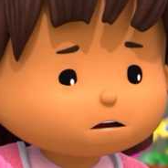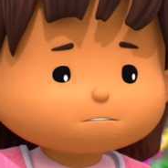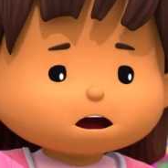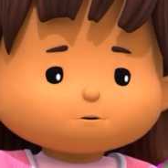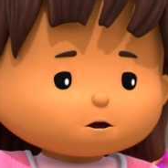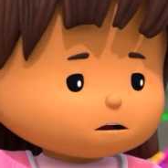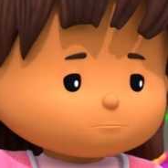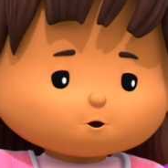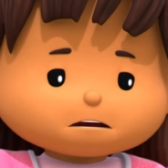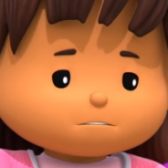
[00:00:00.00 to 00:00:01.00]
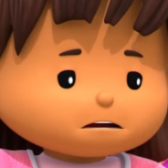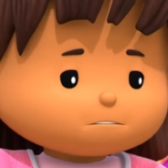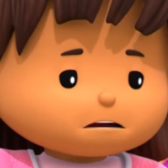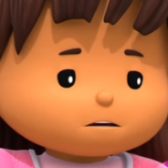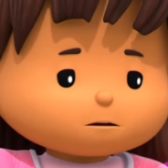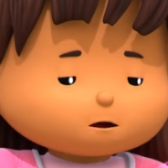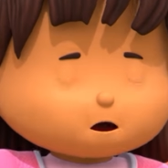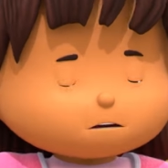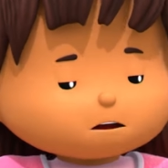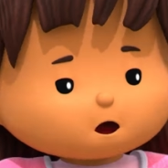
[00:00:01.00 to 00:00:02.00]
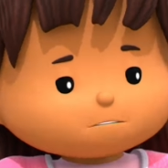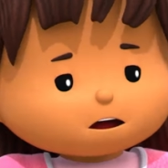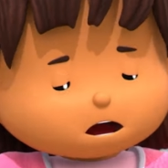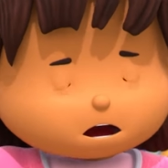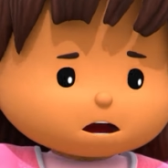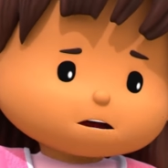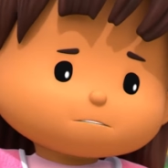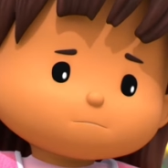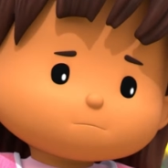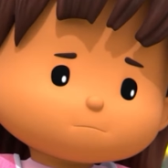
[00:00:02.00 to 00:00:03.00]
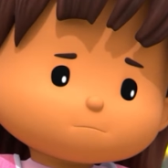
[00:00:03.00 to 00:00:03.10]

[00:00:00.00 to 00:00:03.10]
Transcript: That's not what a princess is supposed to look like.